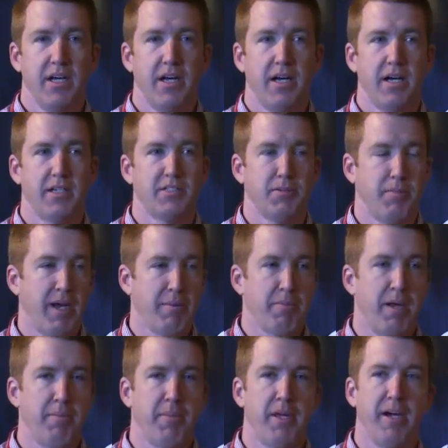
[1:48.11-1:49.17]
Uh, so Mike
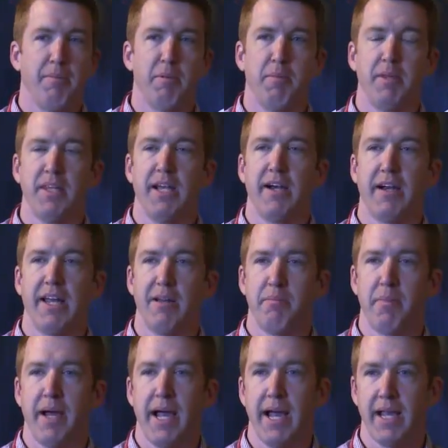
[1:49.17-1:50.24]
might be helping me there get
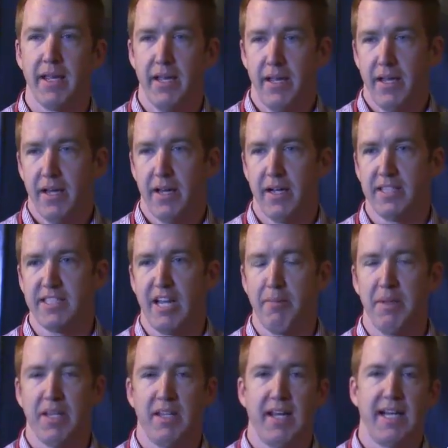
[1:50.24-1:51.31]
them back because uh, that'll
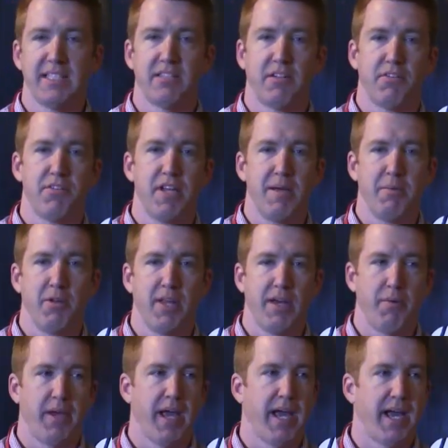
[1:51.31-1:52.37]
be the last little demo
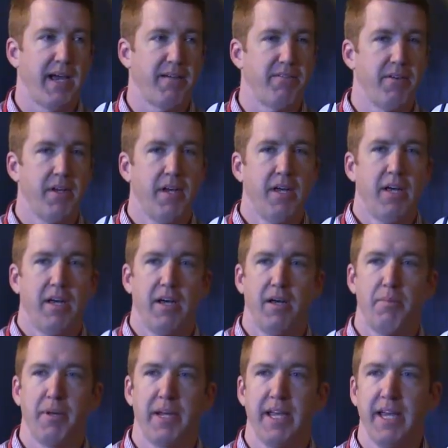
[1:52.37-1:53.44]
that we have.
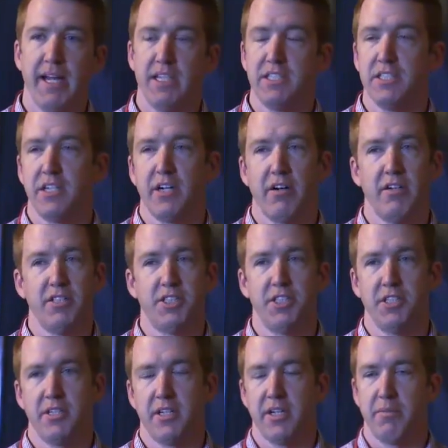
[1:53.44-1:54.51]
Uh, but again, I just encourage
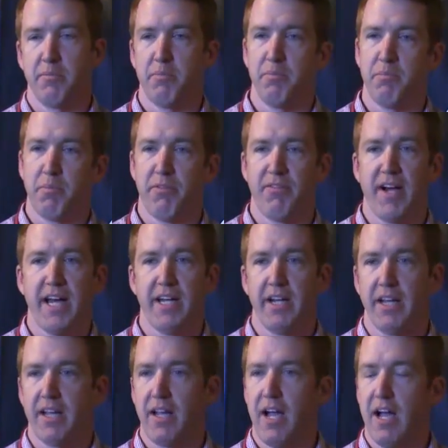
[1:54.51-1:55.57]
you to provide
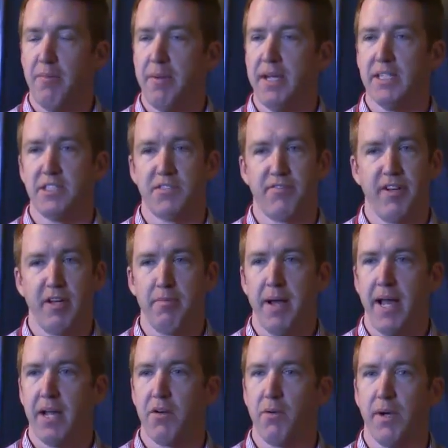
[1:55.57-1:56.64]
any comments,
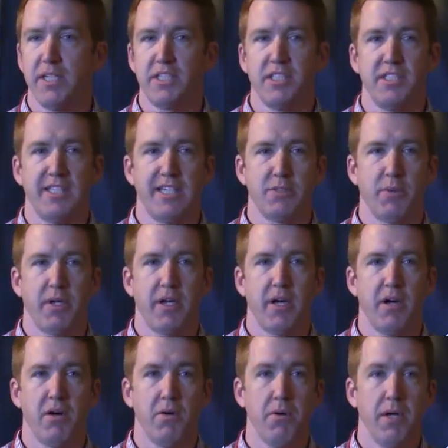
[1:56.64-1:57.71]
feedback, questions as we
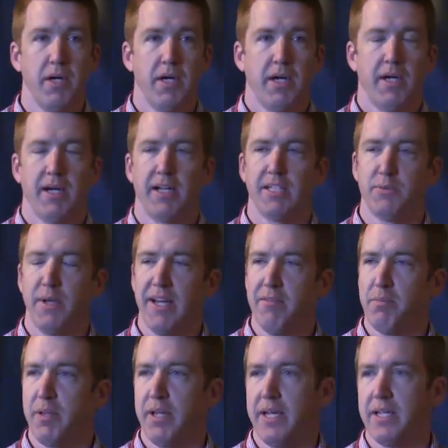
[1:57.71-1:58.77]
go, because uh, we
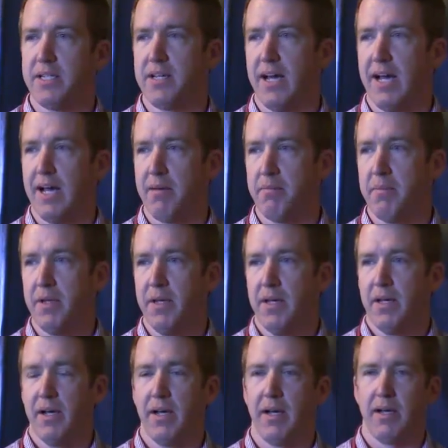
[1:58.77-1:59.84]
have plenty of time.
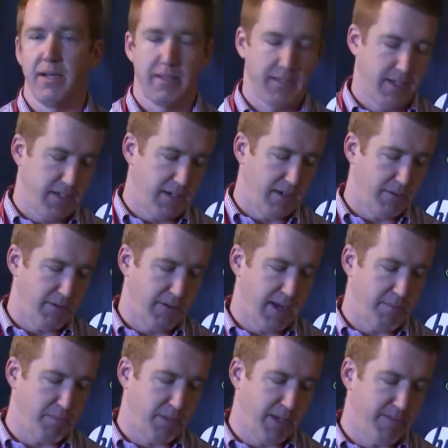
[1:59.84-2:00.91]
I think you know we've
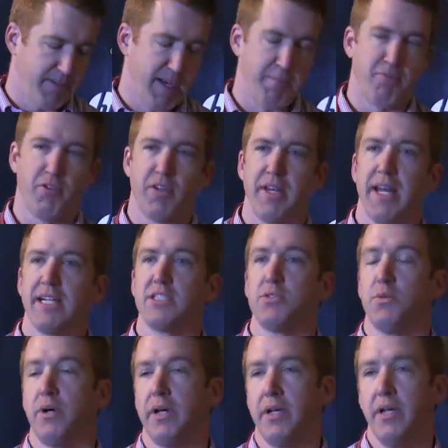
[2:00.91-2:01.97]
got plenty of time for the next
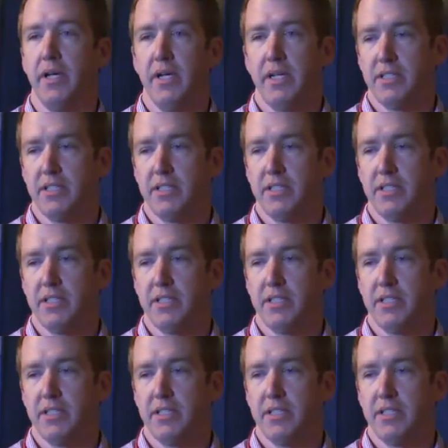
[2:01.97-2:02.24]
one.